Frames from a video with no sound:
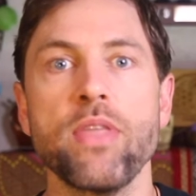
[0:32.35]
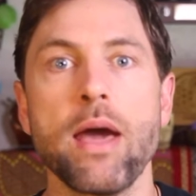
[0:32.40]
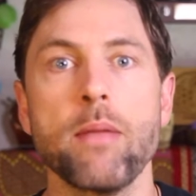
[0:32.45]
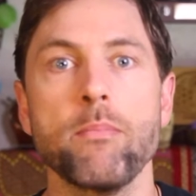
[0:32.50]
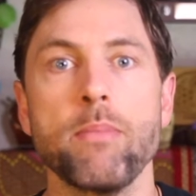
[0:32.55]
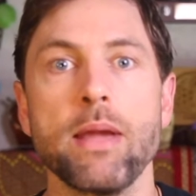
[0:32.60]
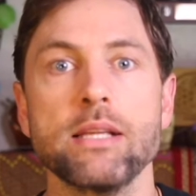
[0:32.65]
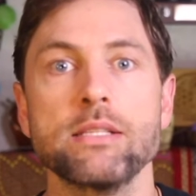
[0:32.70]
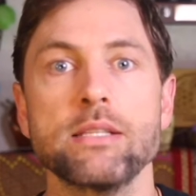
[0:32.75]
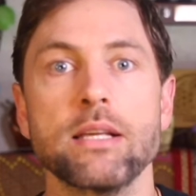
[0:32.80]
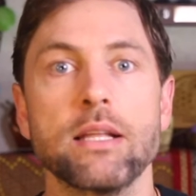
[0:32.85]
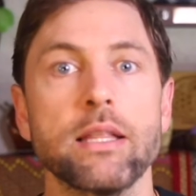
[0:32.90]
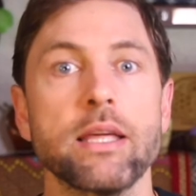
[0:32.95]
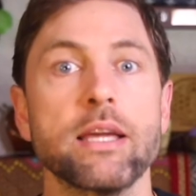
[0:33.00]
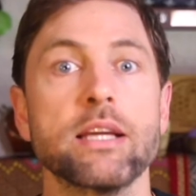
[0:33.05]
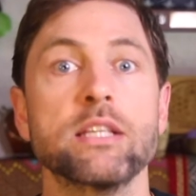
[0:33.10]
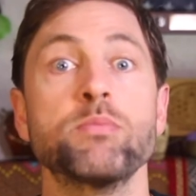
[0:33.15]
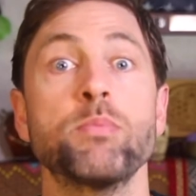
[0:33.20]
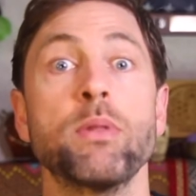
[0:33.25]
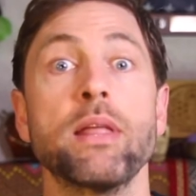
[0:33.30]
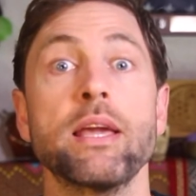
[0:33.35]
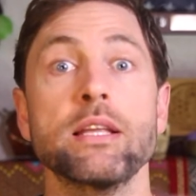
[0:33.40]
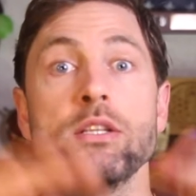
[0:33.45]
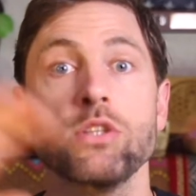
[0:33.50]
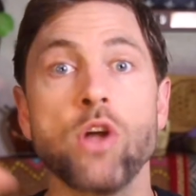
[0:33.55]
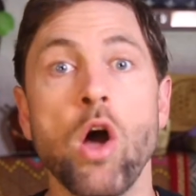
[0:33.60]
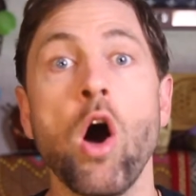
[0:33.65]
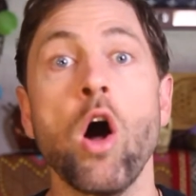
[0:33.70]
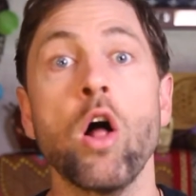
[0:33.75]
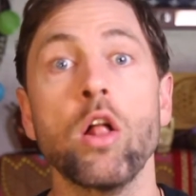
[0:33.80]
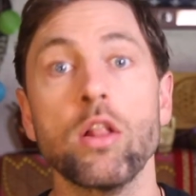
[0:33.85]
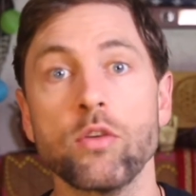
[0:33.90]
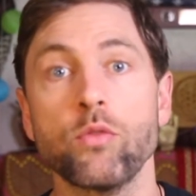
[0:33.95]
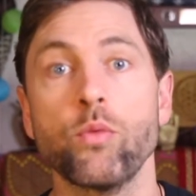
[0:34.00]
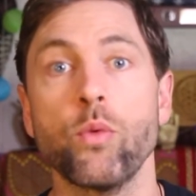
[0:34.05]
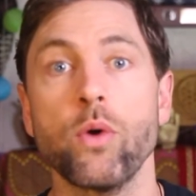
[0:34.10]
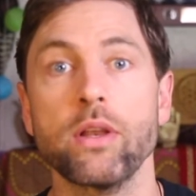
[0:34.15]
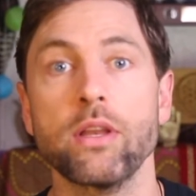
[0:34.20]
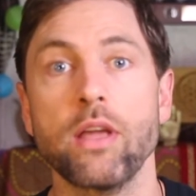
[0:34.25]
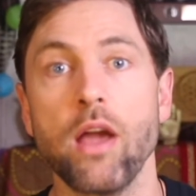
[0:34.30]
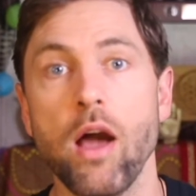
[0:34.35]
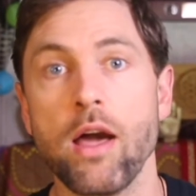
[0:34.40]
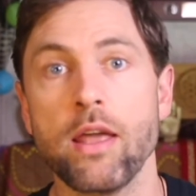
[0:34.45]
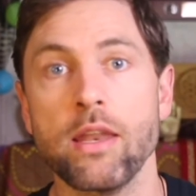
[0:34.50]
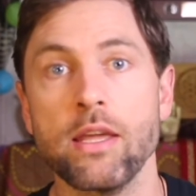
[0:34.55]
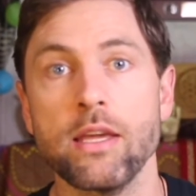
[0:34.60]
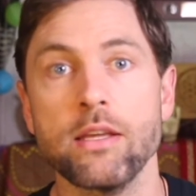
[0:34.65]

that basically explains all of what God